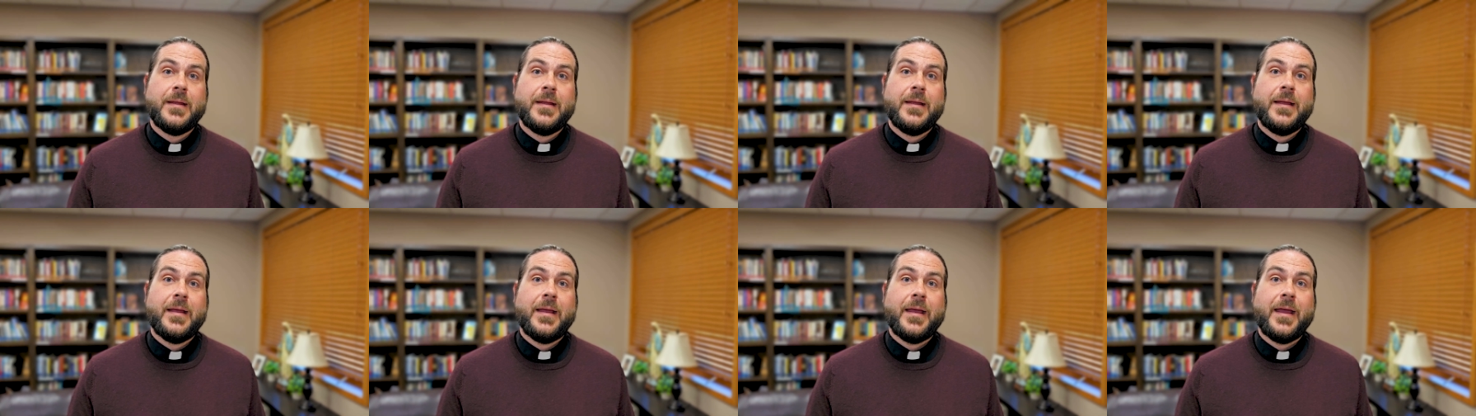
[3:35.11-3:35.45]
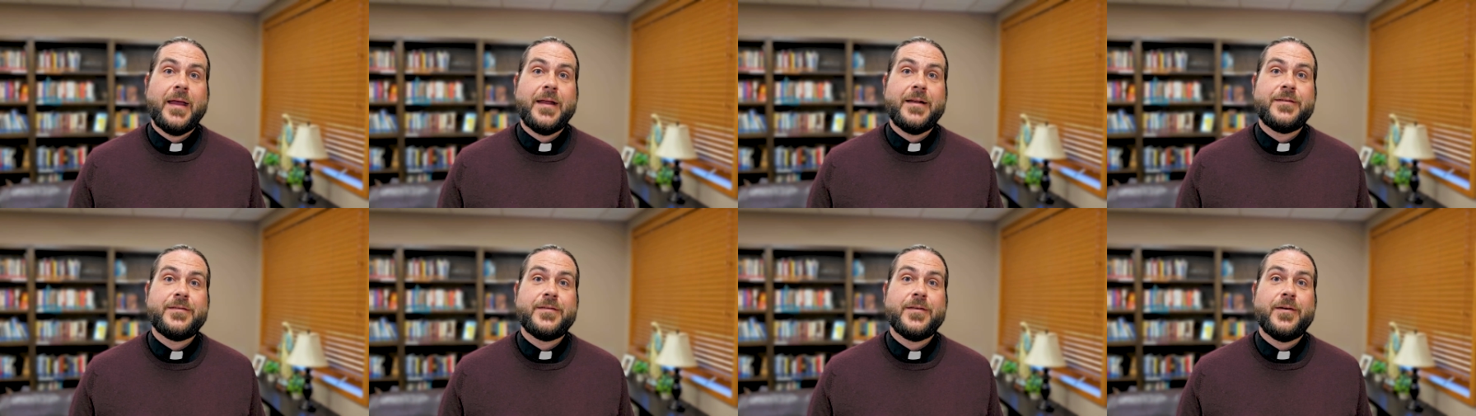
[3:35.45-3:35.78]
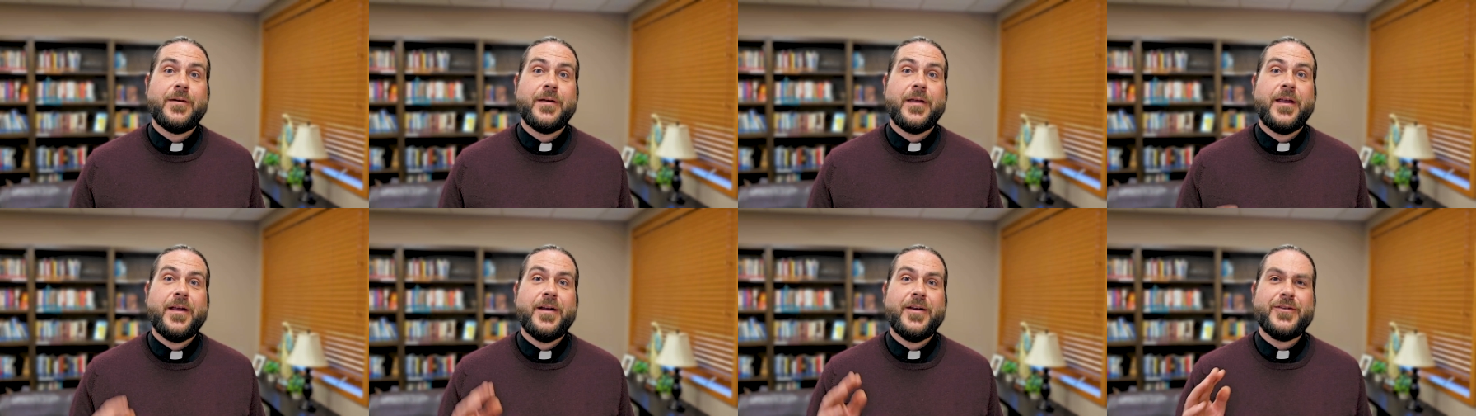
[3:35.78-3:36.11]
And so
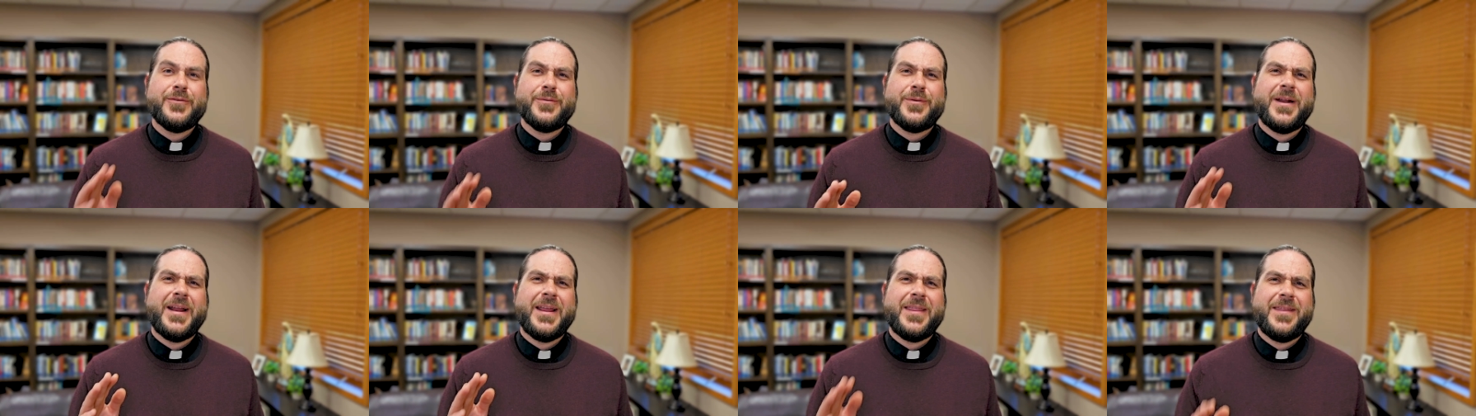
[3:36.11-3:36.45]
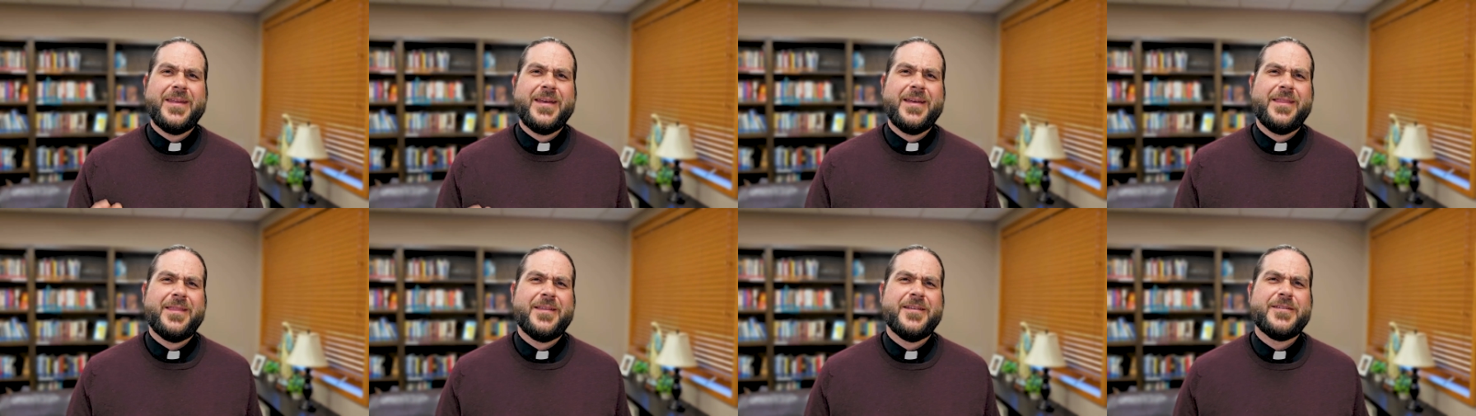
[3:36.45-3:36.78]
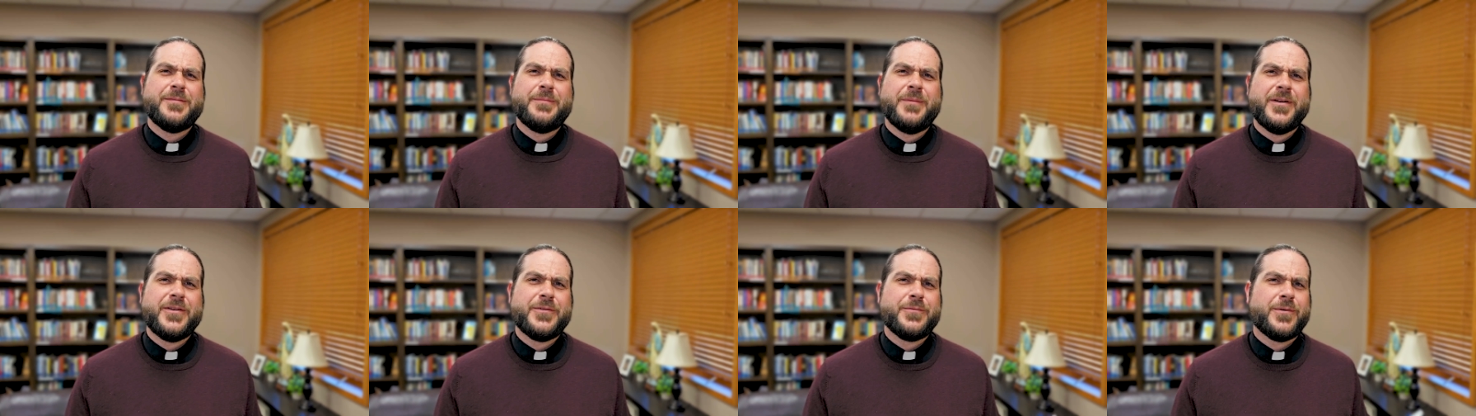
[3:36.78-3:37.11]
here's what I think this
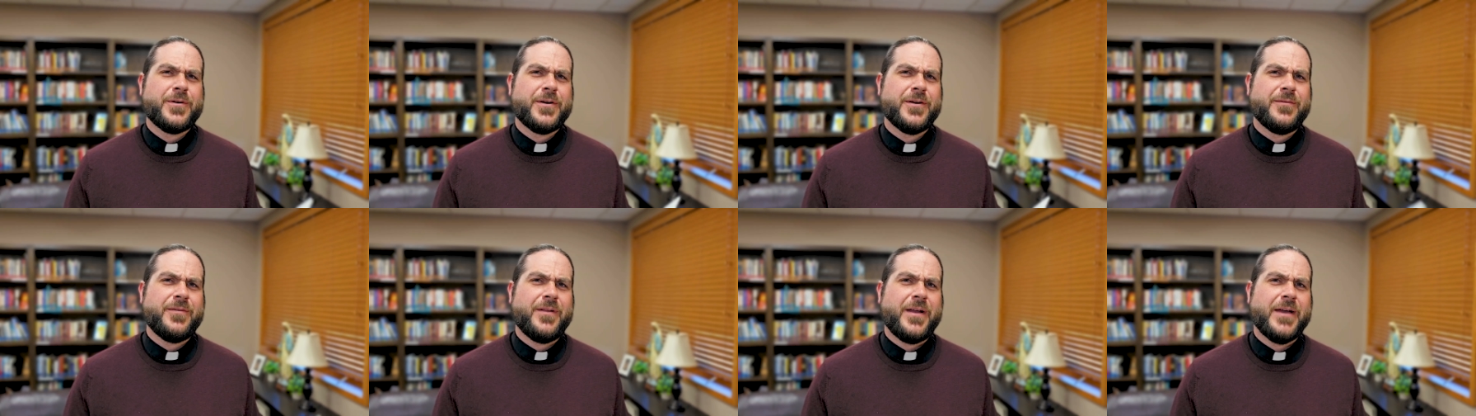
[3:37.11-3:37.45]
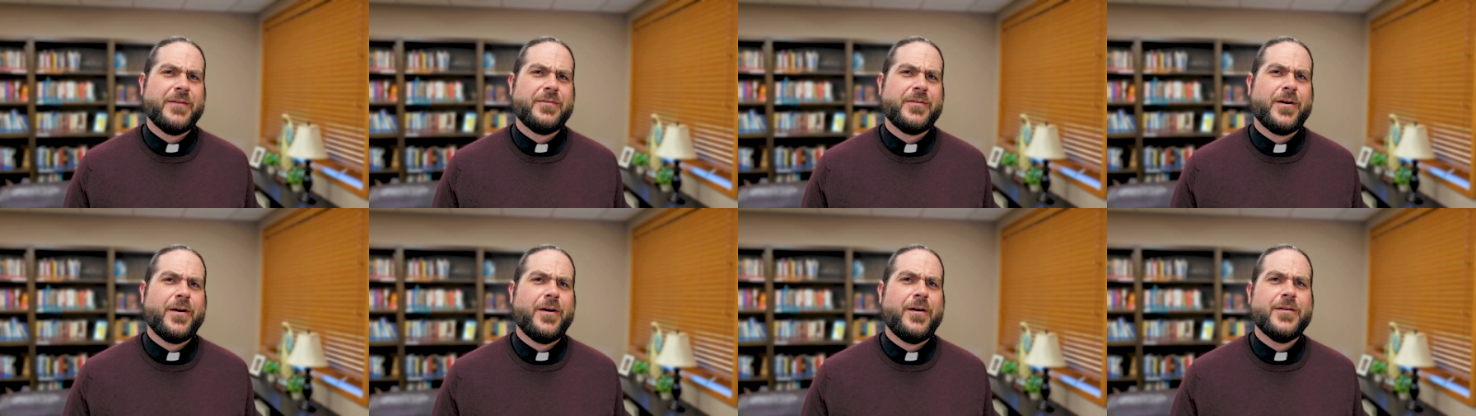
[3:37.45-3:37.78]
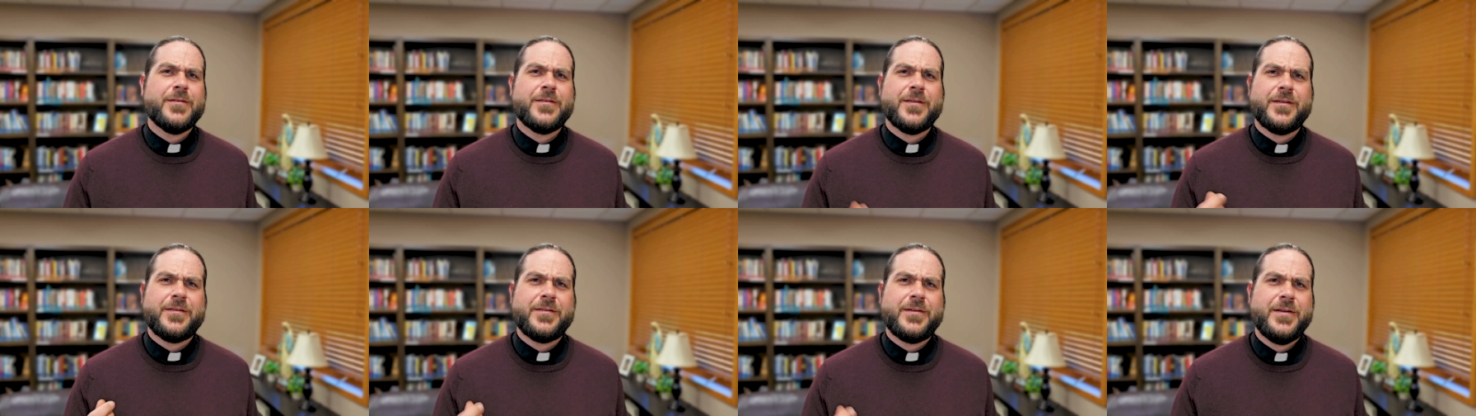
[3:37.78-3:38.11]
month's Word of Life calls
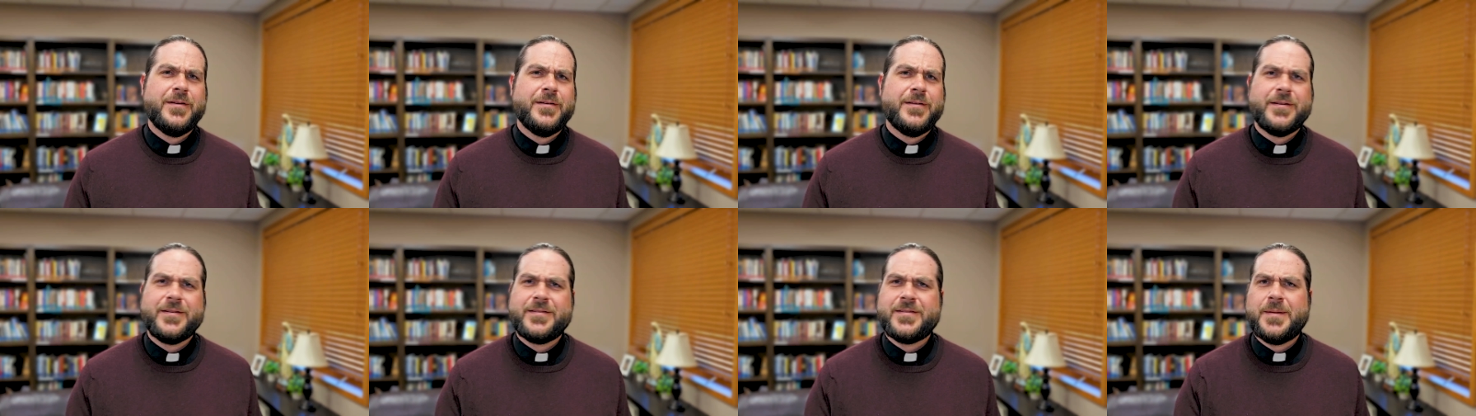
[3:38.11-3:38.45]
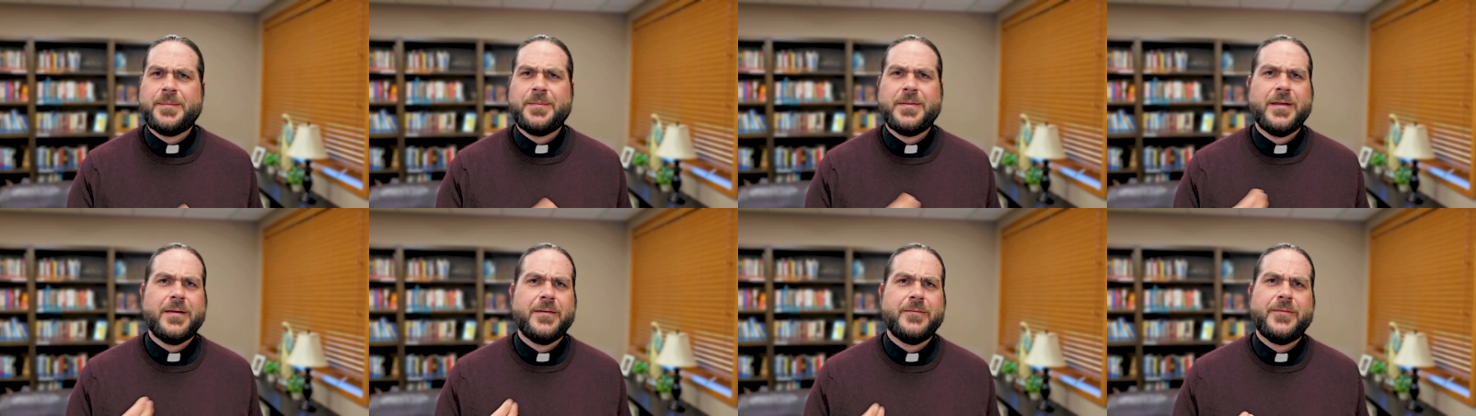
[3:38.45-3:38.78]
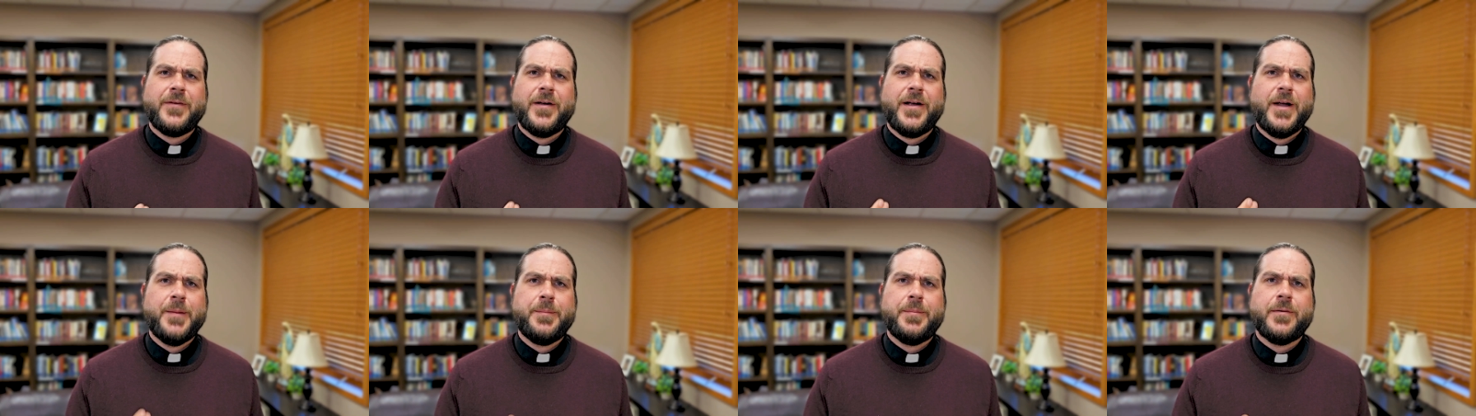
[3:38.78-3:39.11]
us to, and it's something
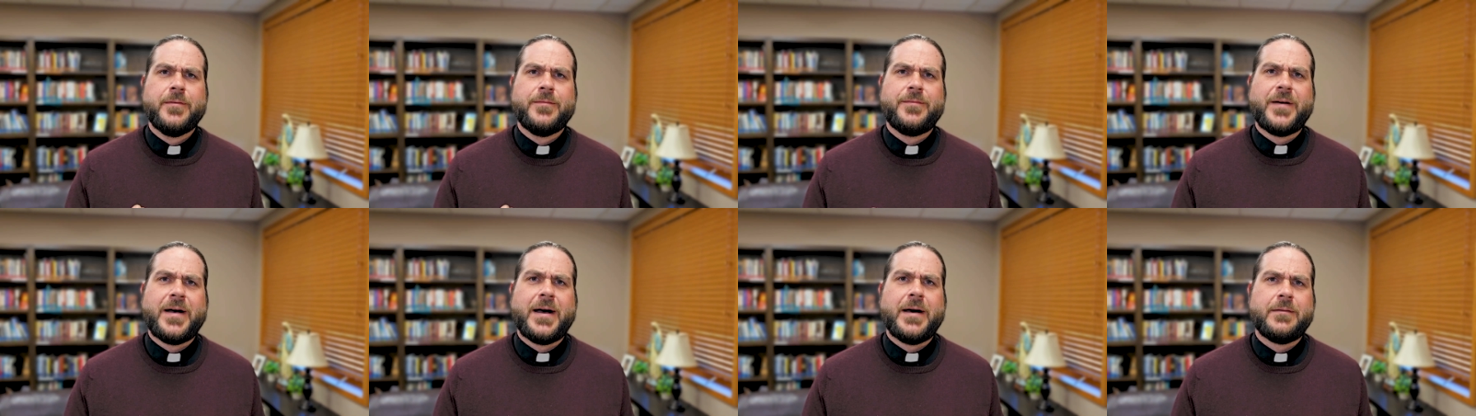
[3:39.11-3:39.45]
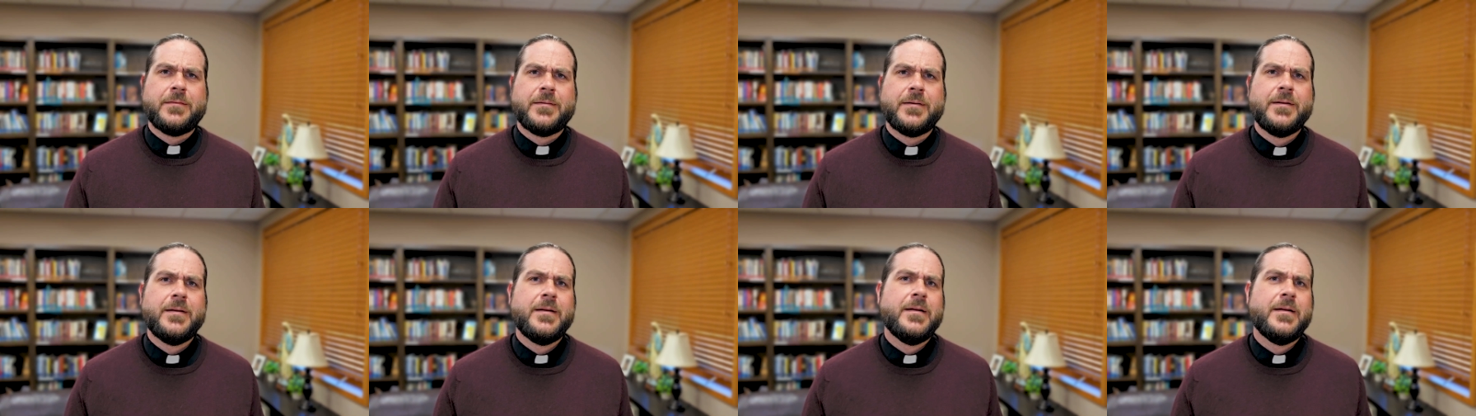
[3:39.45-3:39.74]
very profound.